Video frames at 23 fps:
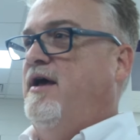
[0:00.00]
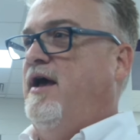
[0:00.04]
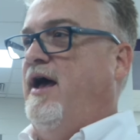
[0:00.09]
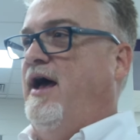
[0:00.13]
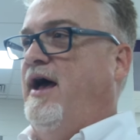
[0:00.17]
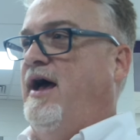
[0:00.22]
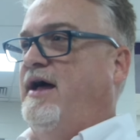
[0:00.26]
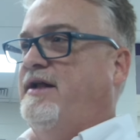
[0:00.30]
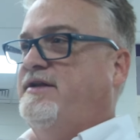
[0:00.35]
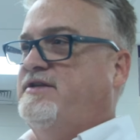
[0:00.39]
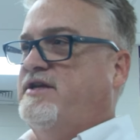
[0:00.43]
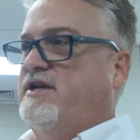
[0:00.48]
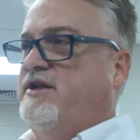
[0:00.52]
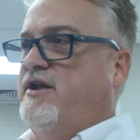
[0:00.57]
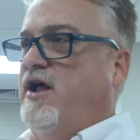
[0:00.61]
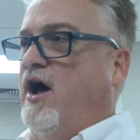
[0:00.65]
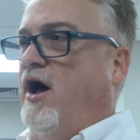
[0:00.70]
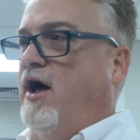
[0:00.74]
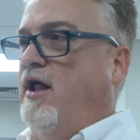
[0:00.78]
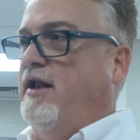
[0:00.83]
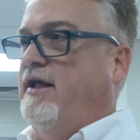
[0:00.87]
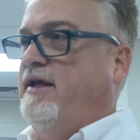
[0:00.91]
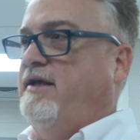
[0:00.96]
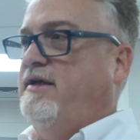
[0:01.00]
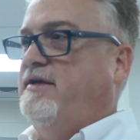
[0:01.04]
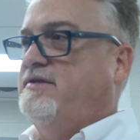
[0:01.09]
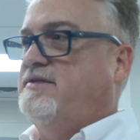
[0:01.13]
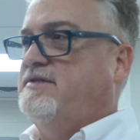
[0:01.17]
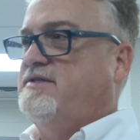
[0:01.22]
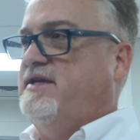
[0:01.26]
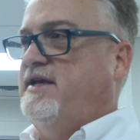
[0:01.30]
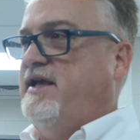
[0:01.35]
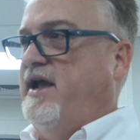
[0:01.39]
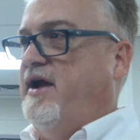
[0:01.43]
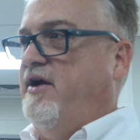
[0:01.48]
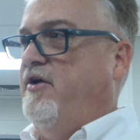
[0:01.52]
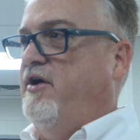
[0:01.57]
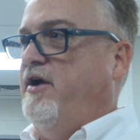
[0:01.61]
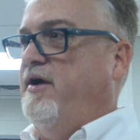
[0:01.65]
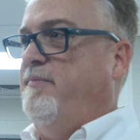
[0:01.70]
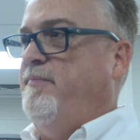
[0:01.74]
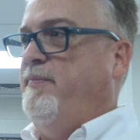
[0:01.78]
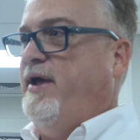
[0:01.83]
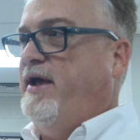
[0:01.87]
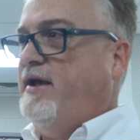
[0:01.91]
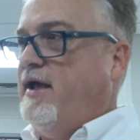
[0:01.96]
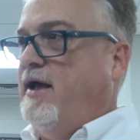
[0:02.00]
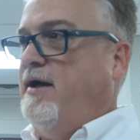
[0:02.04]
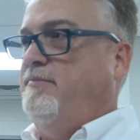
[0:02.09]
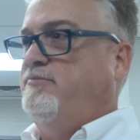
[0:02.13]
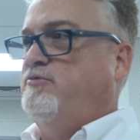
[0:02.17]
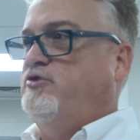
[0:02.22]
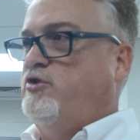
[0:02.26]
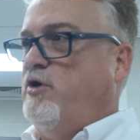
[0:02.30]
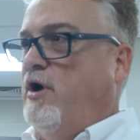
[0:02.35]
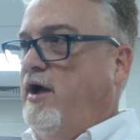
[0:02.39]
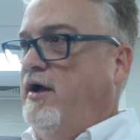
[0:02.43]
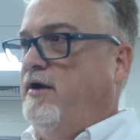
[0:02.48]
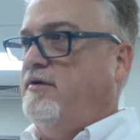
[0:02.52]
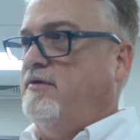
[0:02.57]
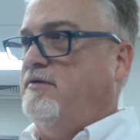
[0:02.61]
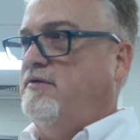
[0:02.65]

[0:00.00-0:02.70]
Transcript: uh, Denali Sierra pickup truck.